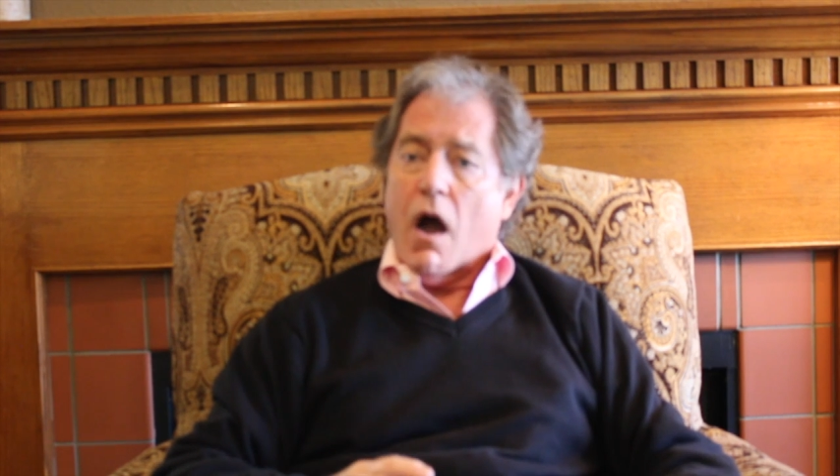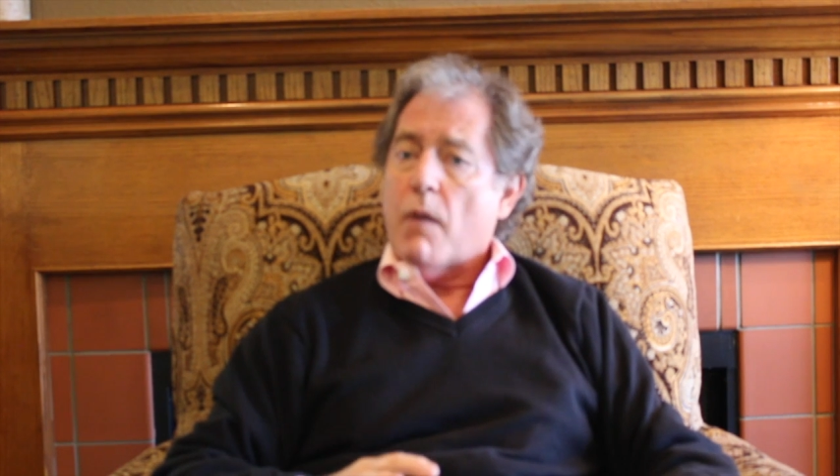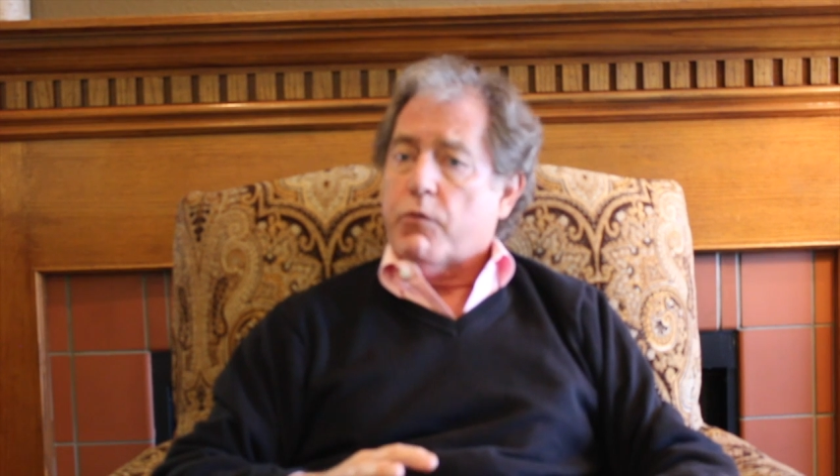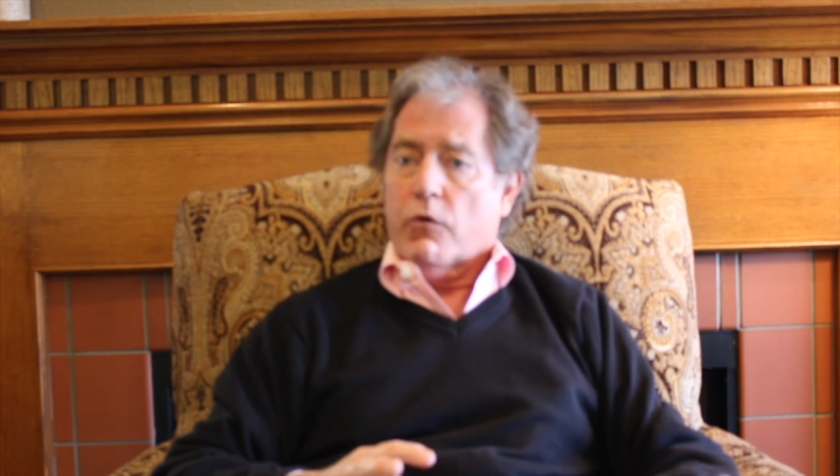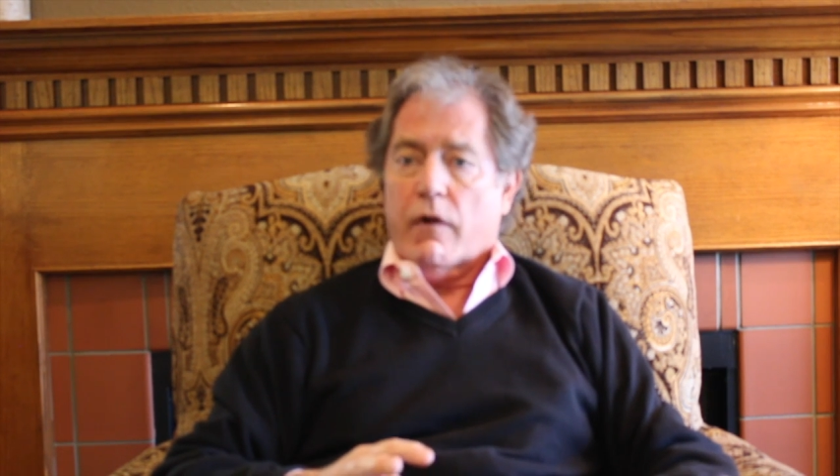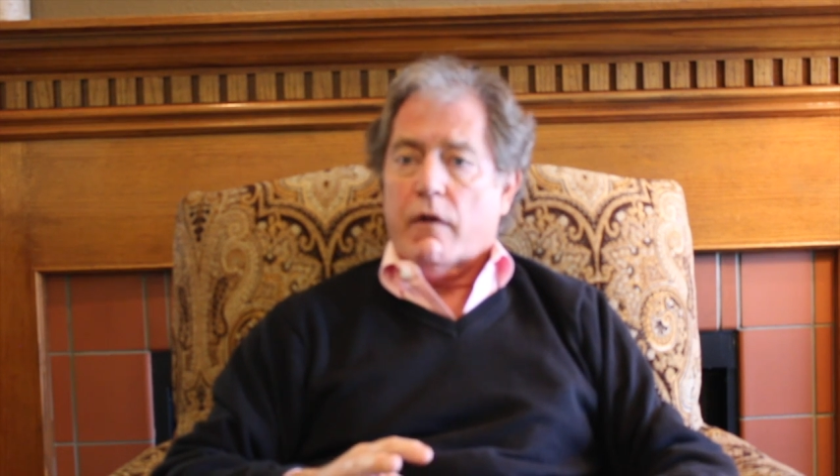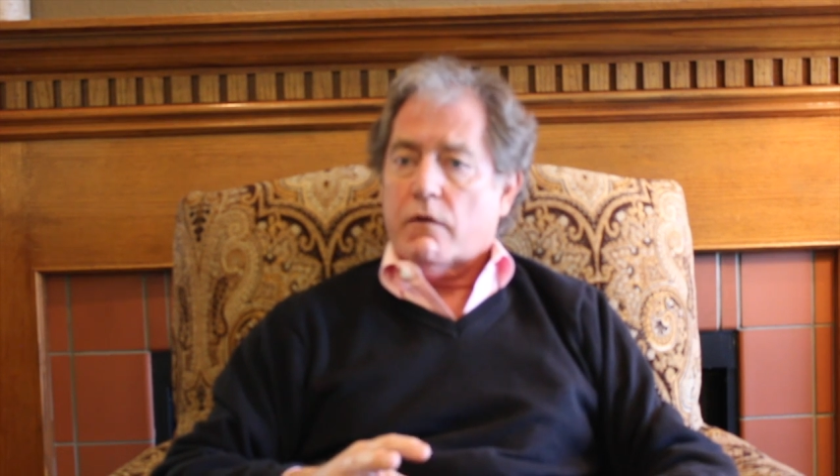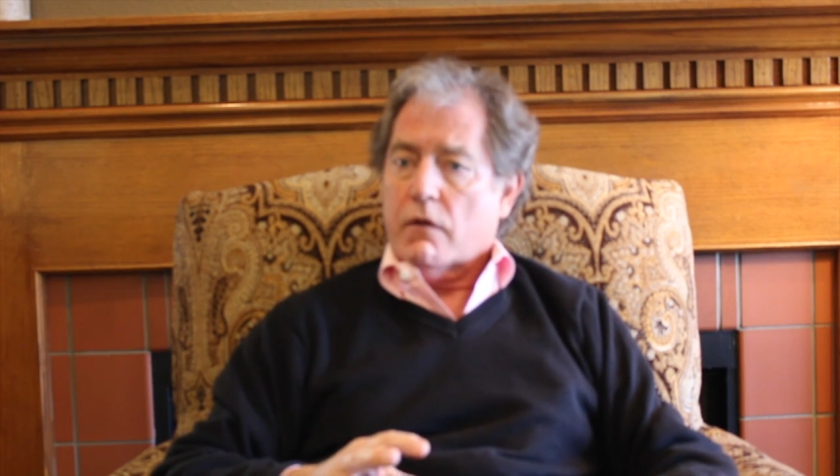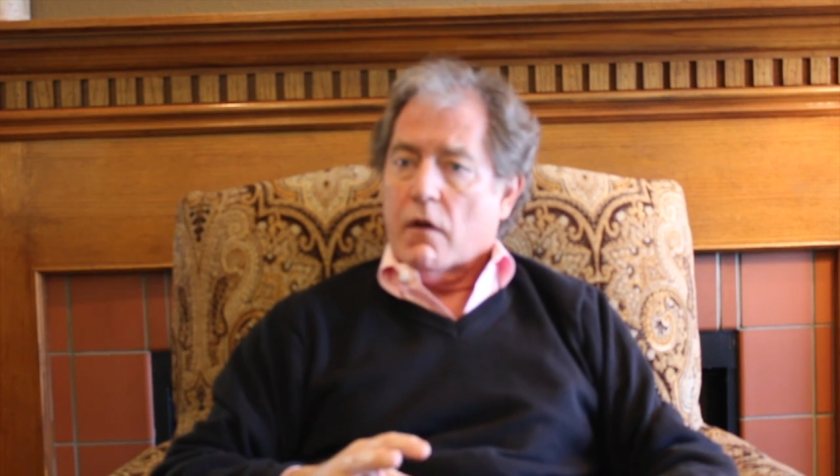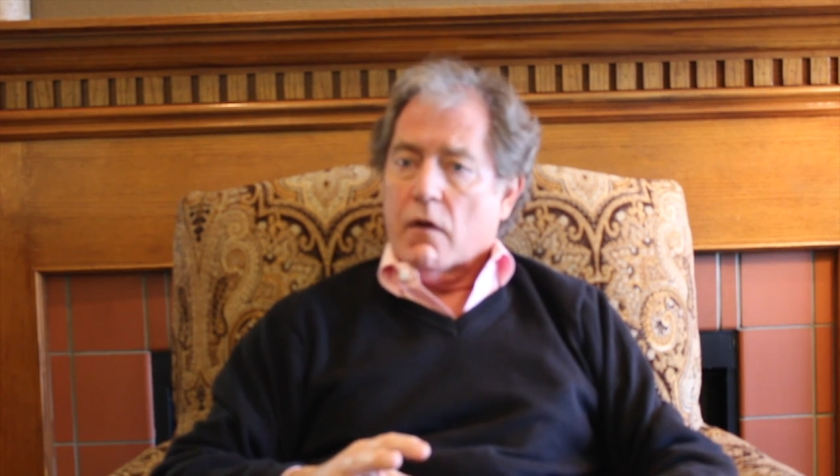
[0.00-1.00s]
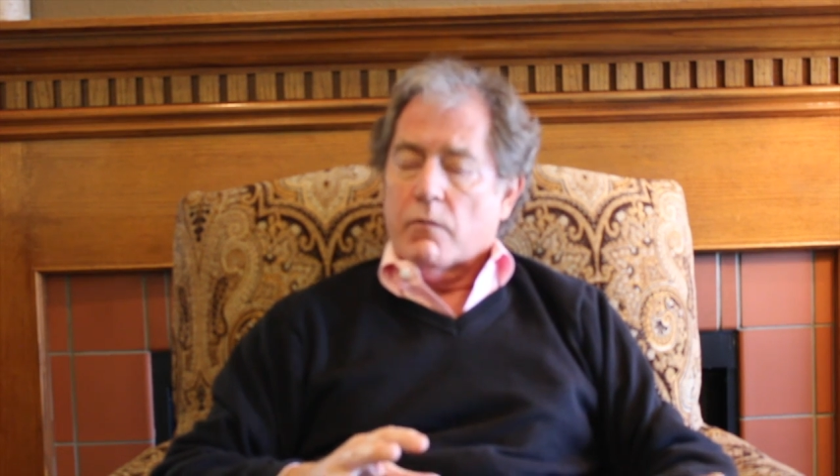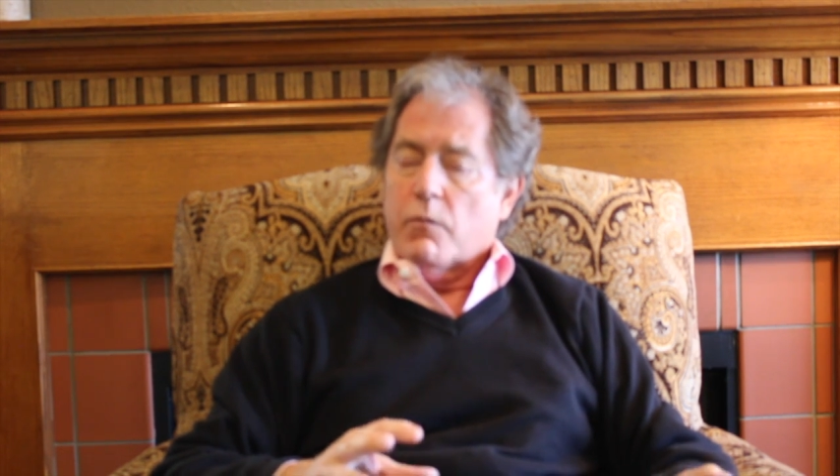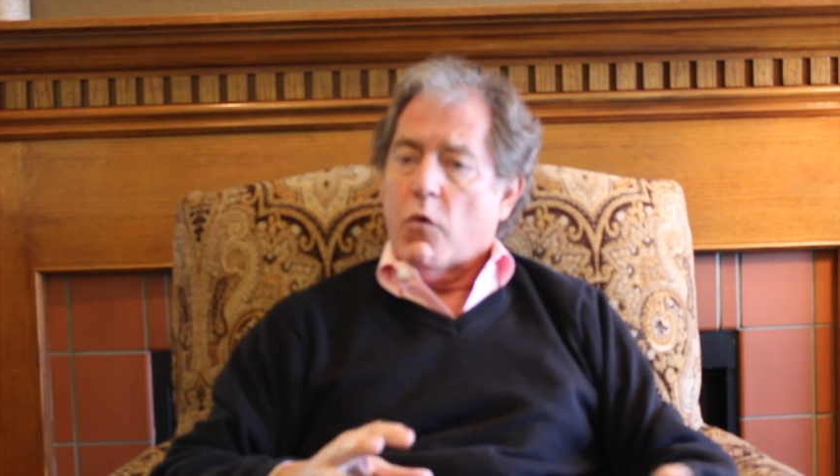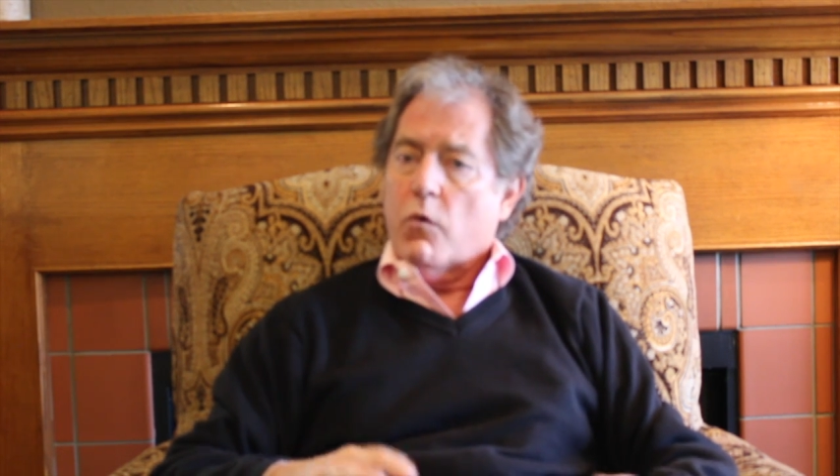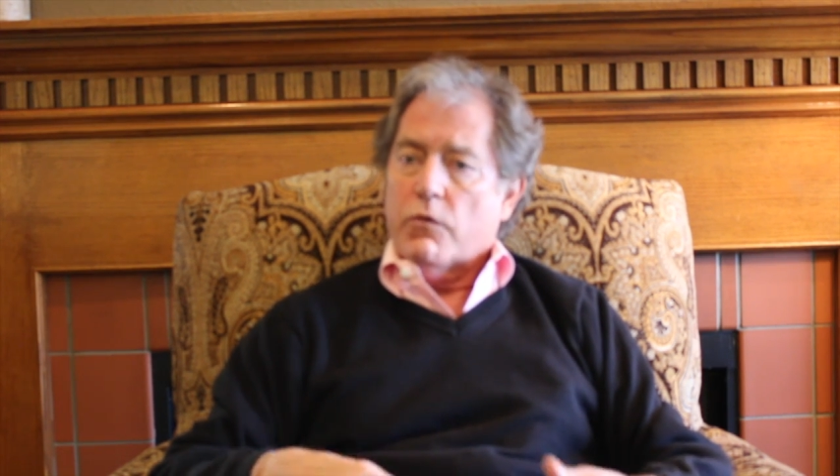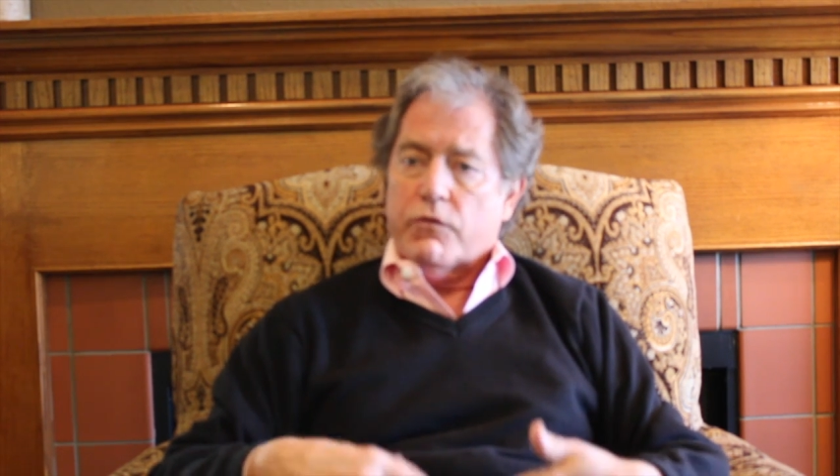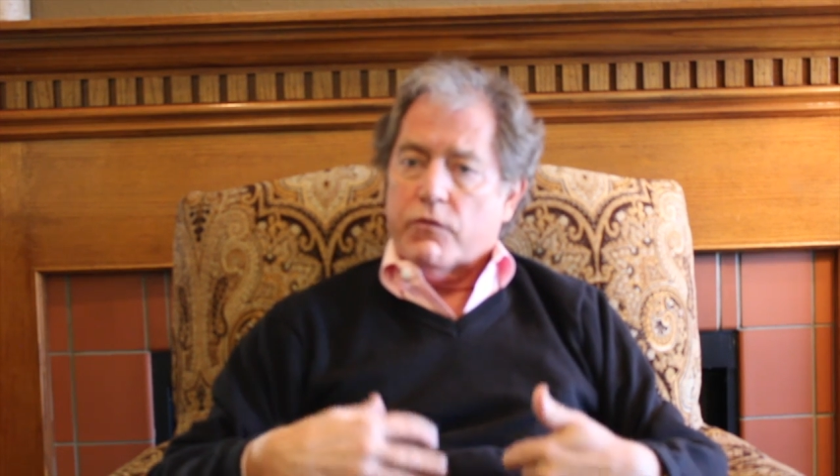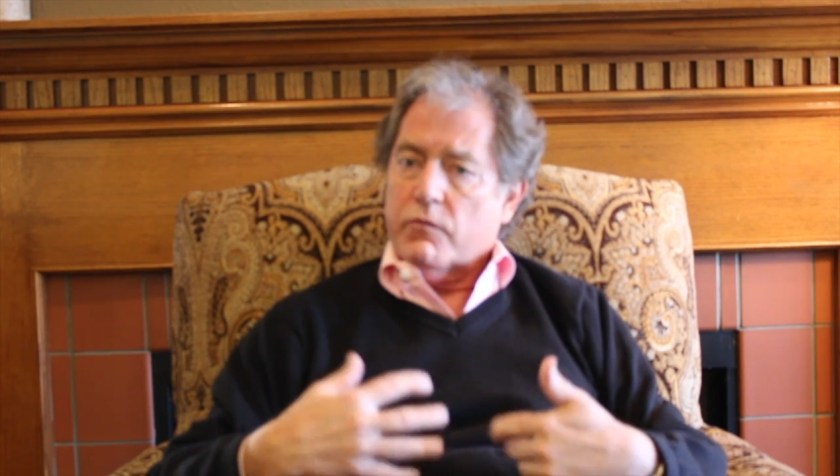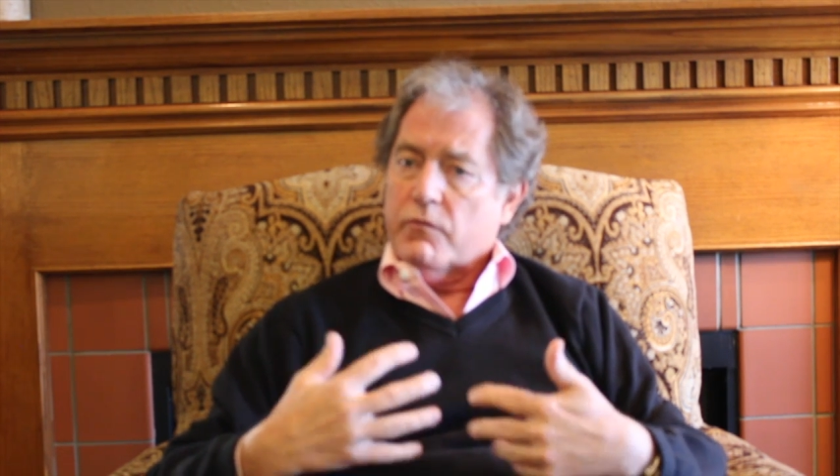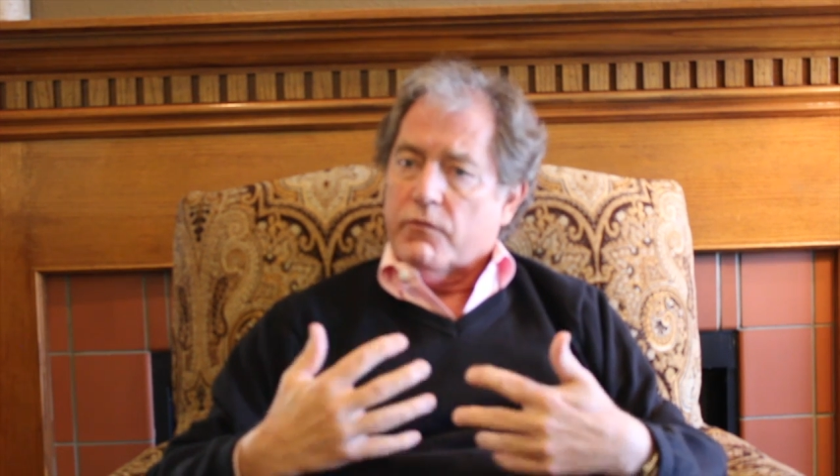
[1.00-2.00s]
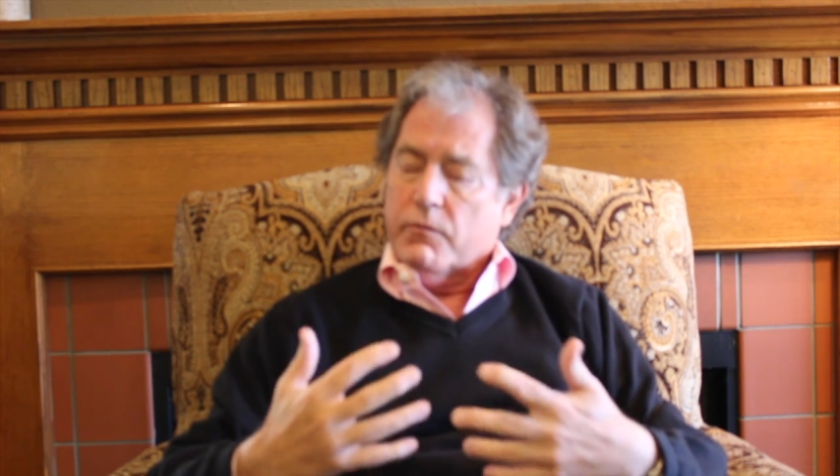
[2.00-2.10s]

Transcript: operate both